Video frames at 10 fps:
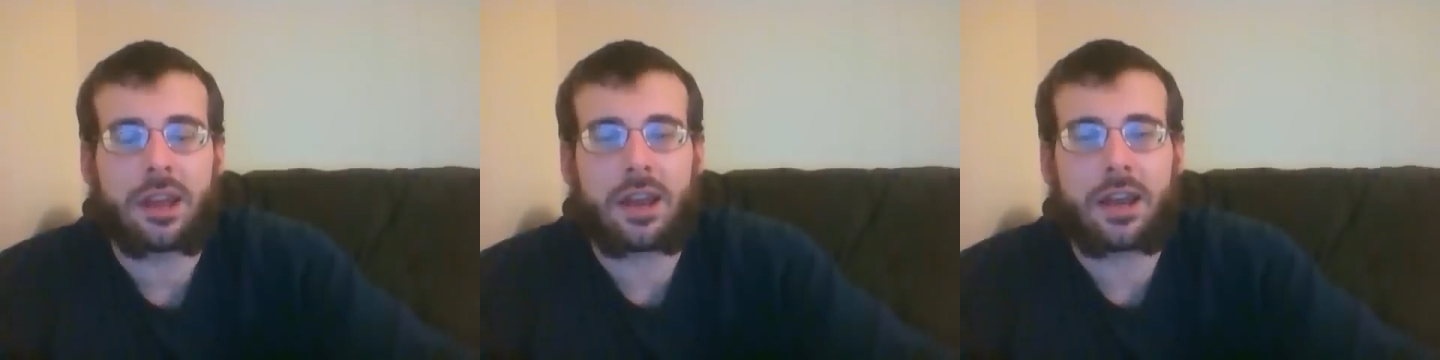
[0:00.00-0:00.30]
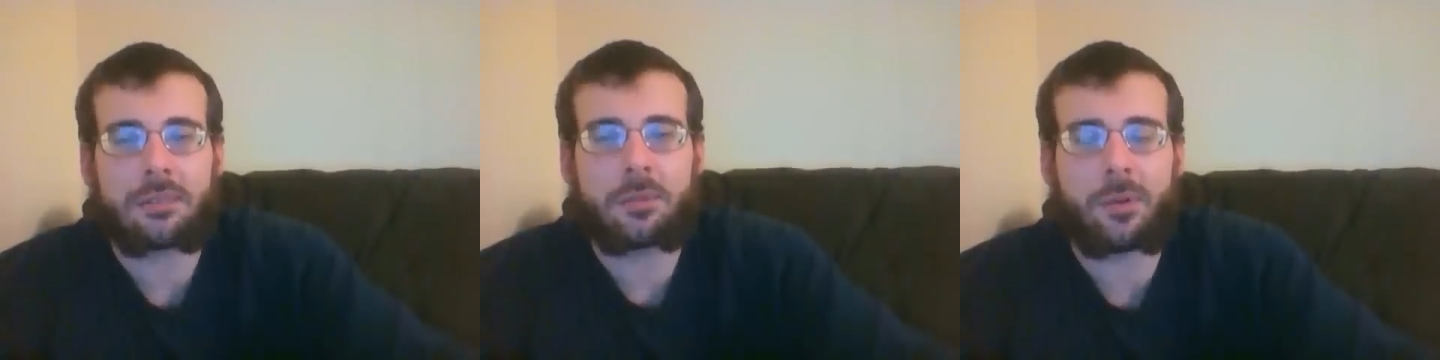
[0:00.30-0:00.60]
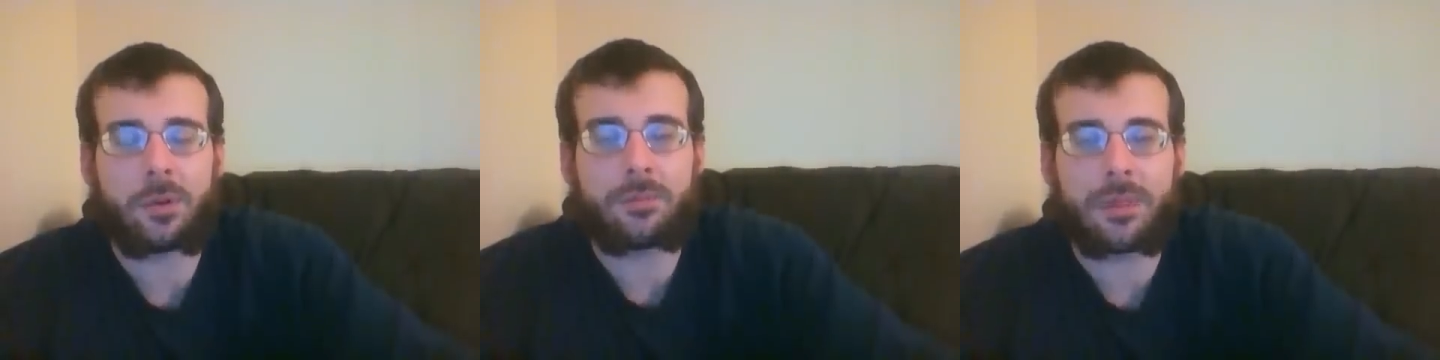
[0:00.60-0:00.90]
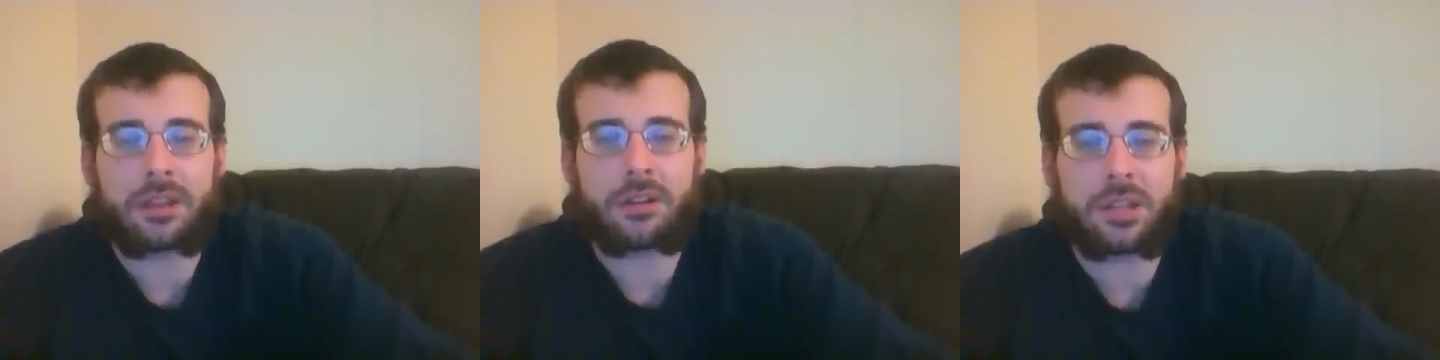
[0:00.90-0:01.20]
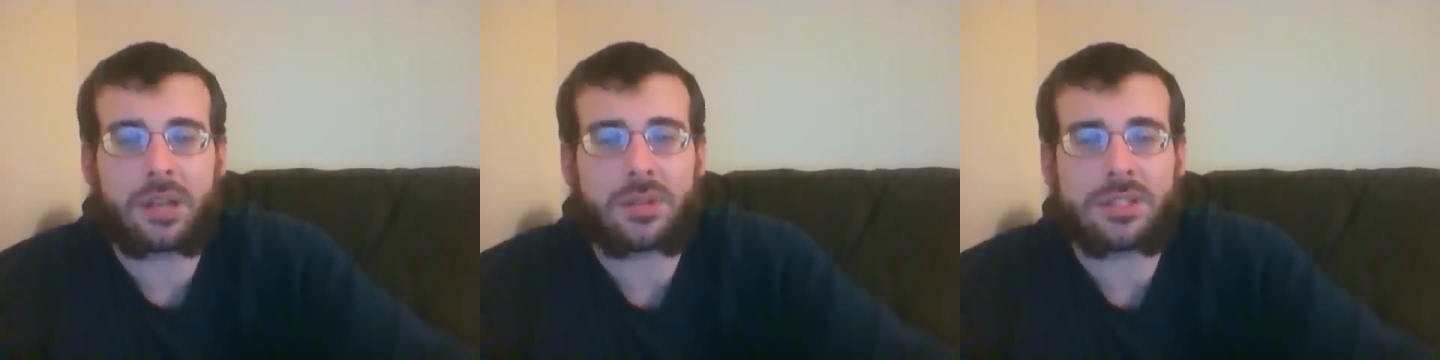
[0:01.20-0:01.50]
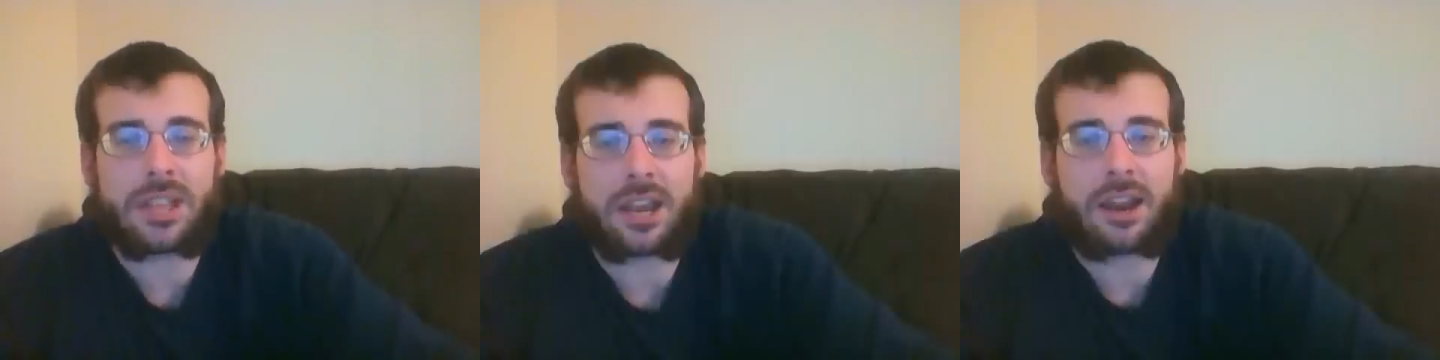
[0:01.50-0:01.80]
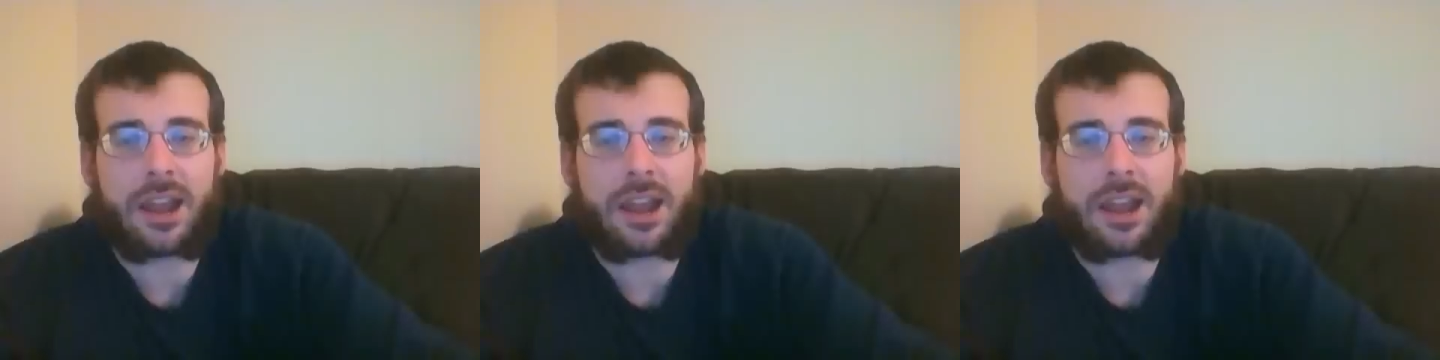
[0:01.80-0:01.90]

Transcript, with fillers: uh, the movie with me. Hold on one second.